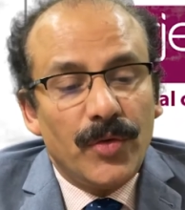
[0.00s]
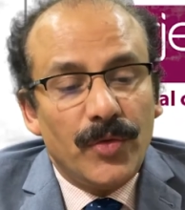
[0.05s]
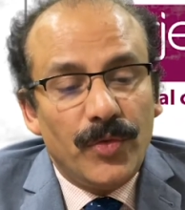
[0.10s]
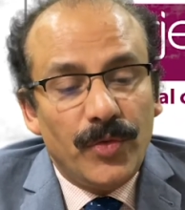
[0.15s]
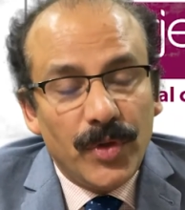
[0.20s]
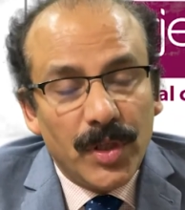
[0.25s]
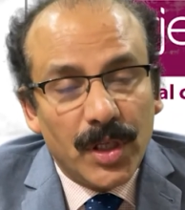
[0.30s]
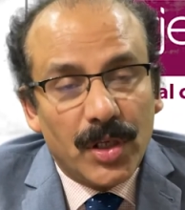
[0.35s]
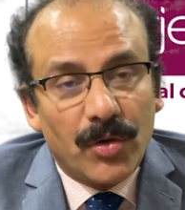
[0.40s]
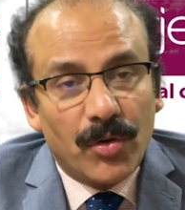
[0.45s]

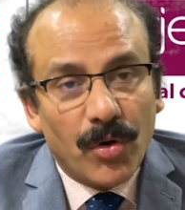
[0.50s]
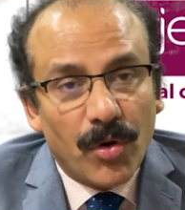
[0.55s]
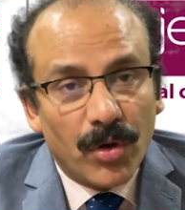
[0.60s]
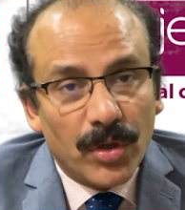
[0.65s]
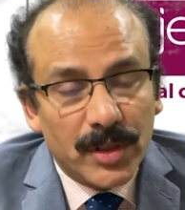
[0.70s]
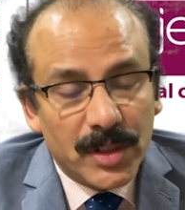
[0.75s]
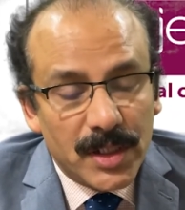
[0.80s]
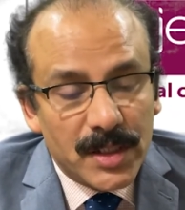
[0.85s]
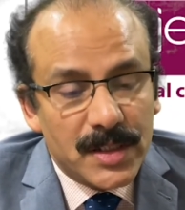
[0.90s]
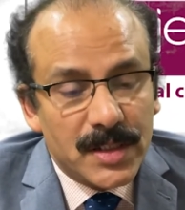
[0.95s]
we call
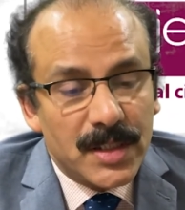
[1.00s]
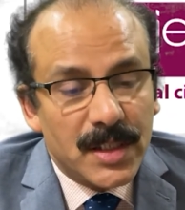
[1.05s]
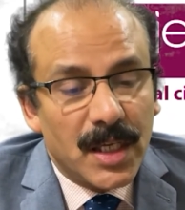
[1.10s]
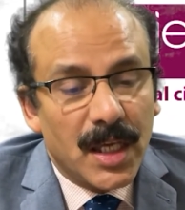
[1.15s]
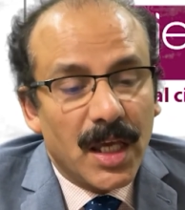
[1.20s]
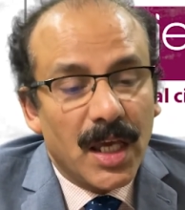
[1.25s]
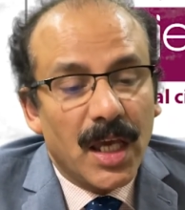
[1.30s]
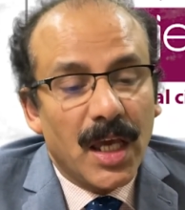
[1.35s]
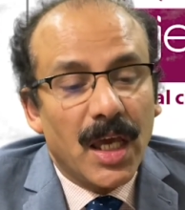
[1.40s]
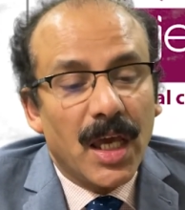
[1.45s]
this
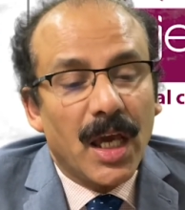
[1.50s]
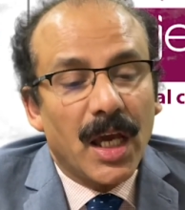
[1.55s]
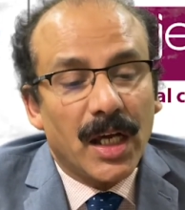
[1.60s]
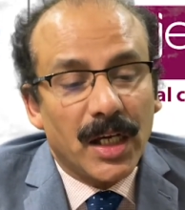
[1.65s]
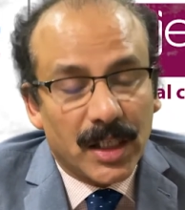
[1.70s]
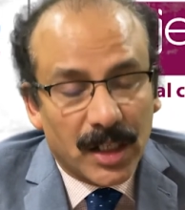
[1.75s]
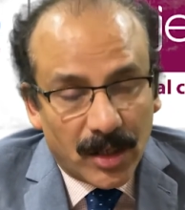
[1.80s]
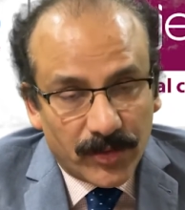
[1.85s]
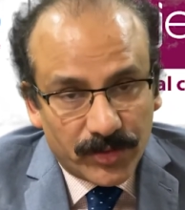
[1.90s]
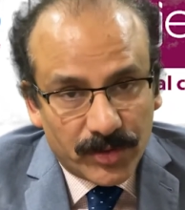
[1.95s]

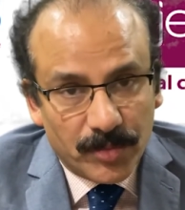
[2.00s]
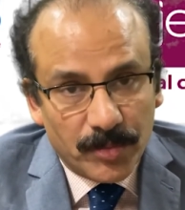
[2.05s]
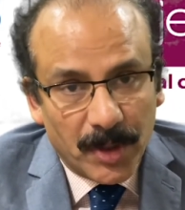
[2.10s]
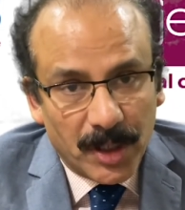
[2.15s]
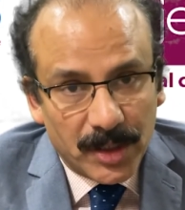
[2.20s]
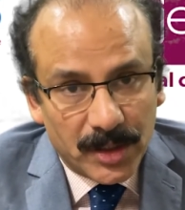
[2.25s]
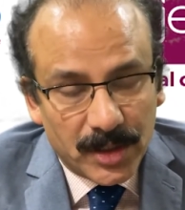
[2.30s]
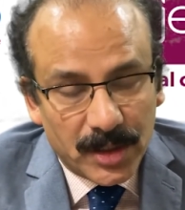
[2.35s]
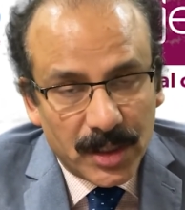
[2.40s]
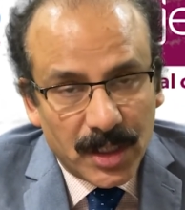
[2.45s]

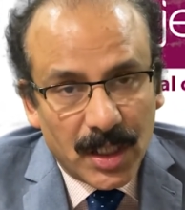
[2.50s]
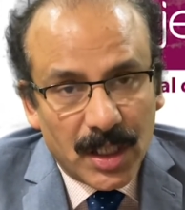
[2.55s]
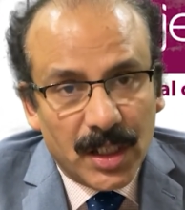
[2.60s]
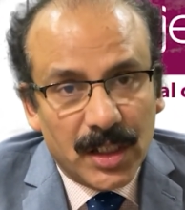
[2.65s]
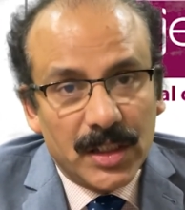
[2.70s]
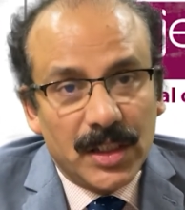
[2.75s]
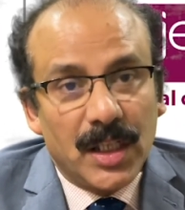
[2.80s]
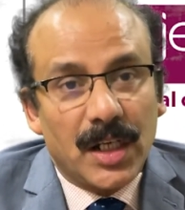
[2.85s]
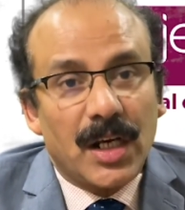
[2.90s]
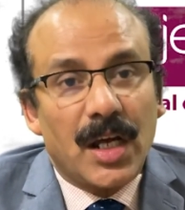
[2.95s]
engraftment.
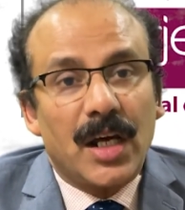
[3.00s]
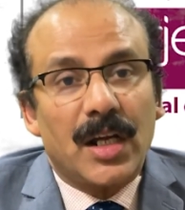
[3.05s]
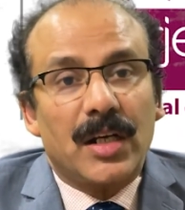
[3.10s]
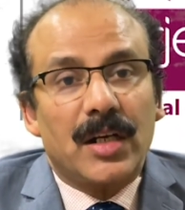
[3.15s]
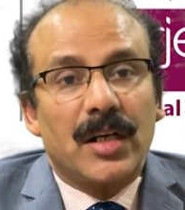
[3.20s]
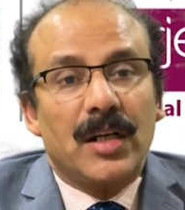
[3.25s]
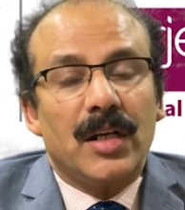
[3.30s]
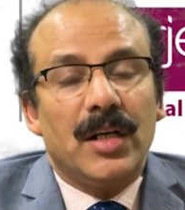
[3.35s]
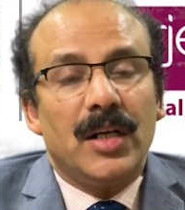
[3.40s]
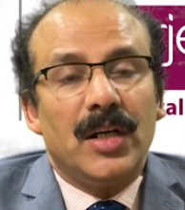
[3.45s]
There are
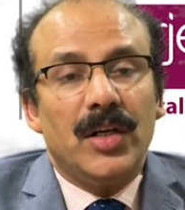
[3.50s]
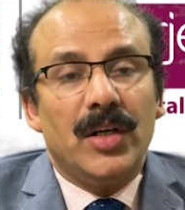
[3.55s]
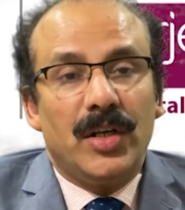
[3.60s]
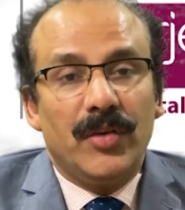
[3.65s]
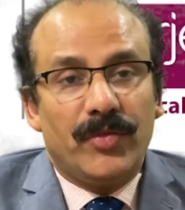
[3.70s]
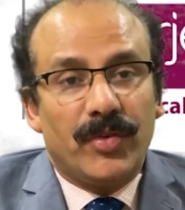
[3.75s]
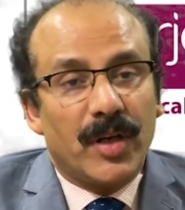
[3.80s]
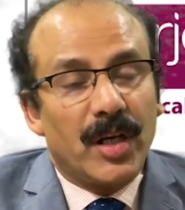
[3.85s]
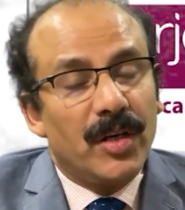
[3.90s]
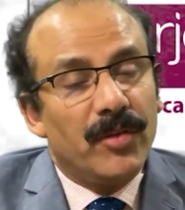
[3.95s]

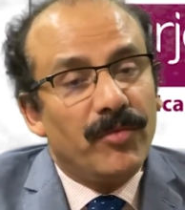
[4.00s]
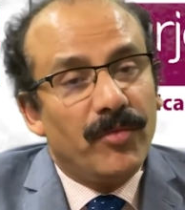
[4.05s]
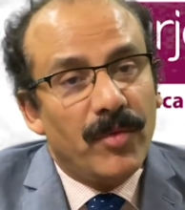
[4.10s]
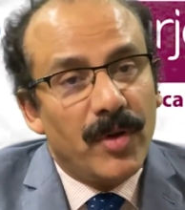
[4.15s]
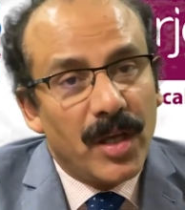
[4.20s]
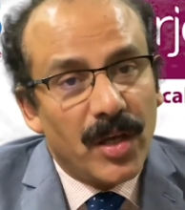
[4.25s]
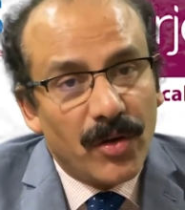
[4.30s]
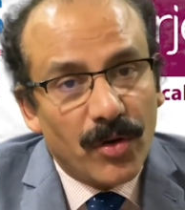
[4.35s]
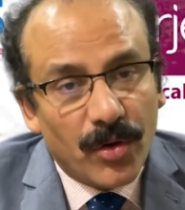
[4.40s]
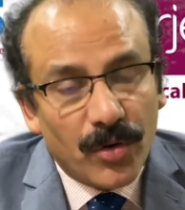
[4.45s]
different
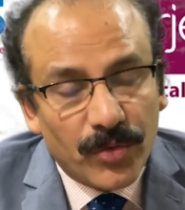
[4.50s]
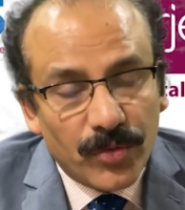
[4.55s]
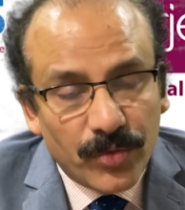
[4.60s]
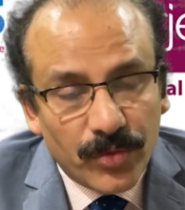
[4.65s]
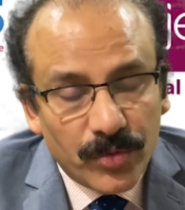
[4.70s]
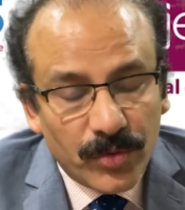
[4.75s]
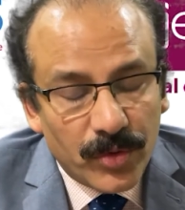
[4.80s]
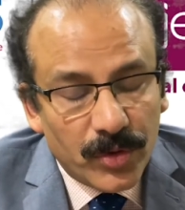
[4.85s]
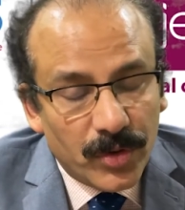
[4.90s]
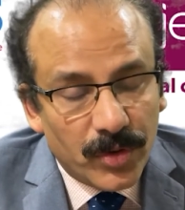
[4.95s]
way of
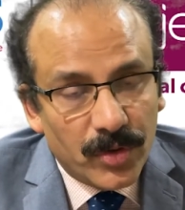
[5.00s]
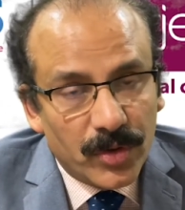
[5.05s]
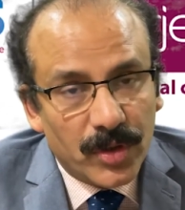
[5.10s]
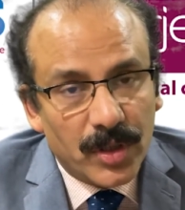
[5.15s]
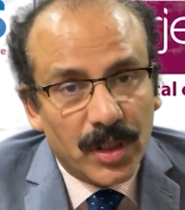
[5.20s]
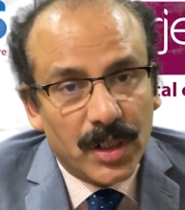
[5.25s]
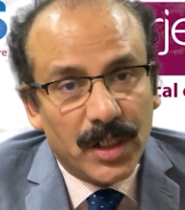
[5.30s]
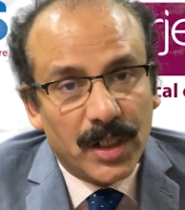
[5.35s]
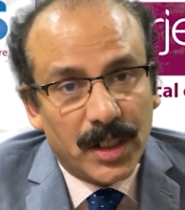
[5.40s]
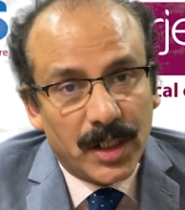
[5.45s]

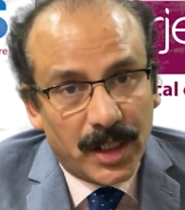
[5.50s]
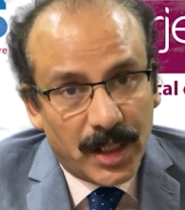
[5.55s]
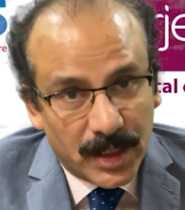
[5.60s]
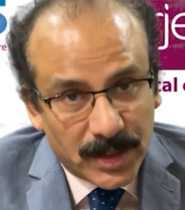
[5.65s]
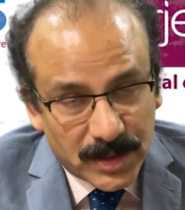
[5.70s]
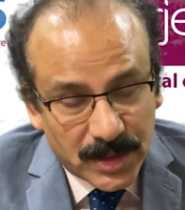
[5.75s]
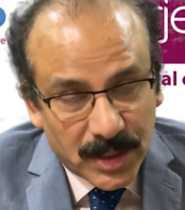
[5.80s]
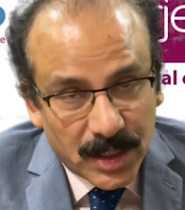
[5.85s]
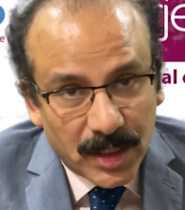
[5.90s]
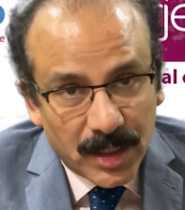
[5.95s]

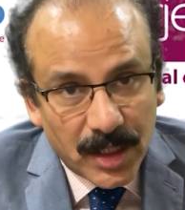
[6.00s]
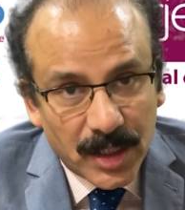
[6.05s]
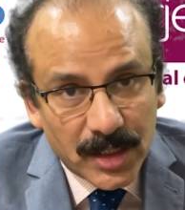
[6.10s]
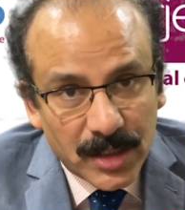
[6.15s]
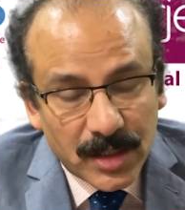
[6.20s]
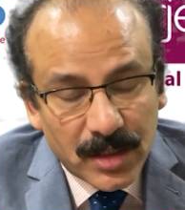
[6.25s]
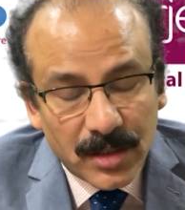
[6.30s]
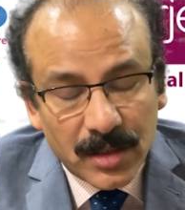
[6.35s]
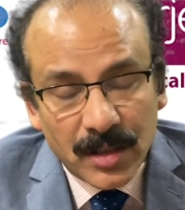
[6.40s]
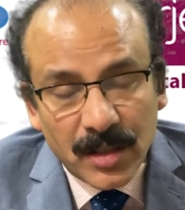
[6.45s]
testing it.